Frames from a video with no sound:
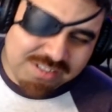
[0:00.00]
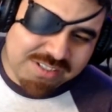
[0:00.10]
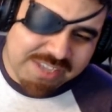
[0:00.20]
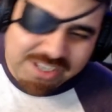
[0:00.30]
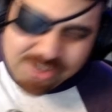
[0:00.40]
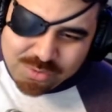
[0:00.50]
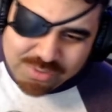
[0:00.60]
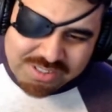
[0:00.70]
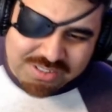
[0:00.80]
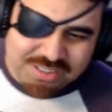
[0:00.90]
Kane. Oh,
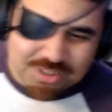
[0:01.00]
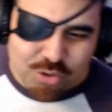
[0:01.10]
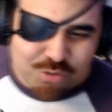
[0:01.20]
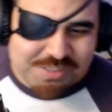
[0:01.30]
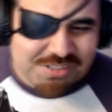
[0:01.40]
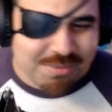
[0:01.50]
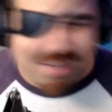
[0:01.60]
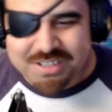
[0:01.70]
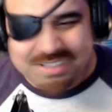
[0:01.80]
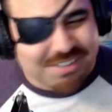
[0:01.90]
he owes me some
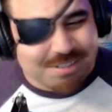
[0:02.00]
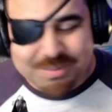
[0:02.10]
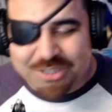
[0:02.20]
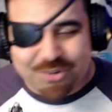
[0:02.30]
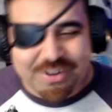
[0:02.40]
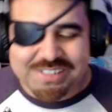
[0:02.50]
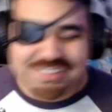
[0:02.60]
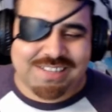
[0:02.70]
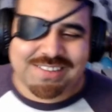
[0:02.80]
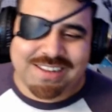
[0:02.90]
money." He said something crazy
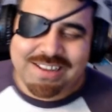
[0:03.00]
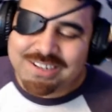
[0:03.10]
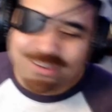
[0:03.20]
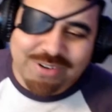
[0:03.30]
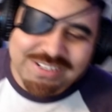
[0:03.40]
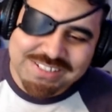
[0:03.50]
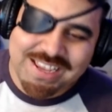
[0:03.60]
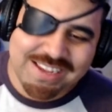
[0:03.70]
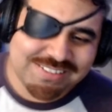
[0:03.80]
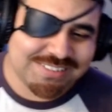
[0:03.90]
like that. He had a crazy
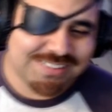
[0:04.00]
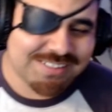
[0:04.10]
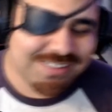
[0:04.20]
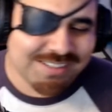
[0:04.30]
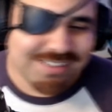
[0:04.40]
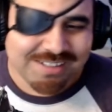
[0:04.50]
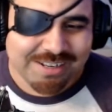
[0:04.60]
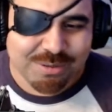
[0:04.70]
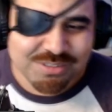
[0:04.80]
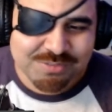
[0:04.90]
accent,
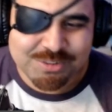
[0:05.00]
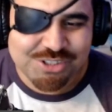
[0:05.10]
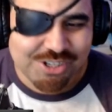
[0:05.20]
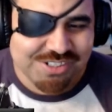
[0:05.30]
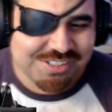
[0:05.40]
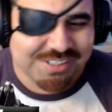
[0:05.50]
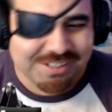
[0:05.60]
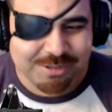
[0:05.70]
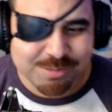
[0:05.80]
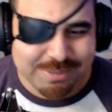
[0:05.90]
like he was from Jersey,
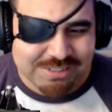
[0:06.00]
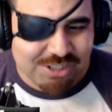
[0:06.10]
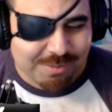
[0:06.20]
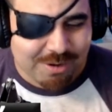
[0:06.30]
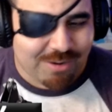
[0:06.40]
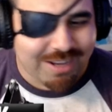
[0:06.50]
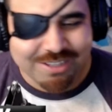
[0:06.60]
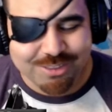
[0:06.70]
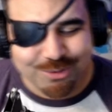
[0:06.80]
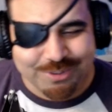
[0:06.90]
and he was about to talk about
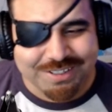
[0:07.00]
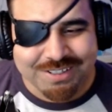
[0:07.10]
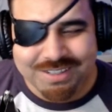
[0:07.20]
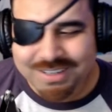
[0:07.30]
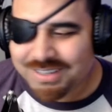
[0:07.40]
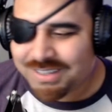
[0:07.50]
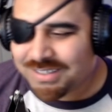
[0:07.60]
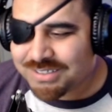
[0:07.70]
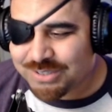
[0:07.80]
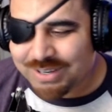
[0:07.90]
Rocky 3.
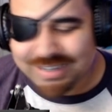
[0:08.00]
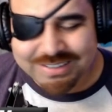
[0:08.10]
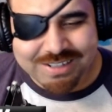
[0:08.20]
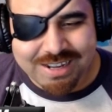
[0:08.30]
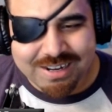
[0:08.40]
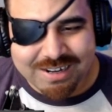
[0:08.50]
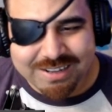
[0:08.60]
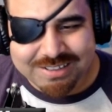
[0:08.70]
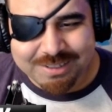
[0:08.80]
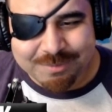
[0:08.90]
So I liked
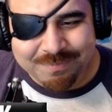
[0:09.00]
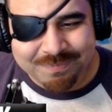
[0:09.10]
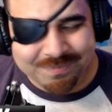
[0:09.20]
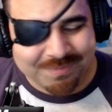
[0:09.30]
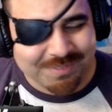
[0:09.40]
him.